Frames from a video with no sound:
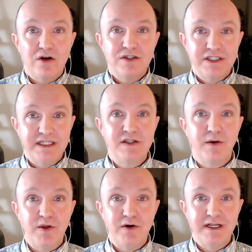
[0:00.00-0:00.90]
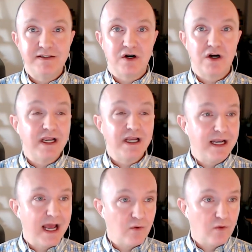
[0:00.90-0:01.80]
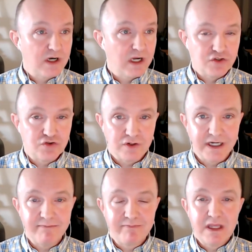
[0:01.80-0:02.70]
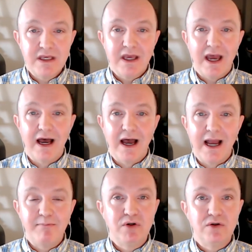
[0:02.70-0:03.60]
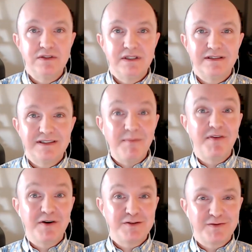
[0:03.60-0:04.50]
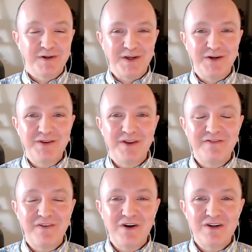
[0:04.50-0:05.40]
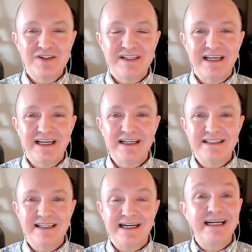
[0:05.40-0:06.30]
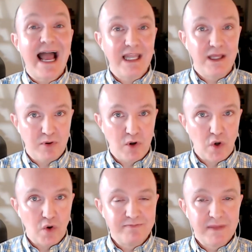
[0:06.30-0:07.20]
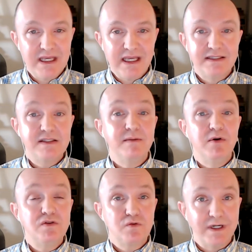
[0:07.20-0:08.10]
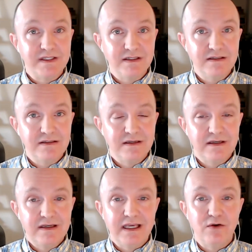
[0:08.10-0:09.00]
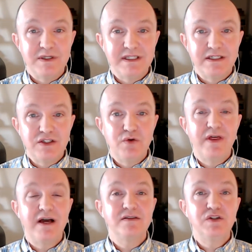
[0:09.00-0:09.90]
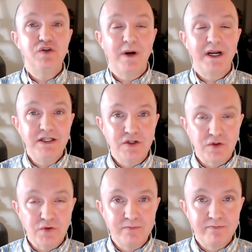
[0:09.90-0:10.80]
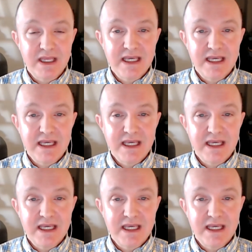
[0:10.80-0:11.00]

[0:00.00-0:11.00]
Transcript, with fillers: large these communities are in our country. Uh, I pulled some of those for you. The first is a Gallup poll. It's the most recent. It was in 2022.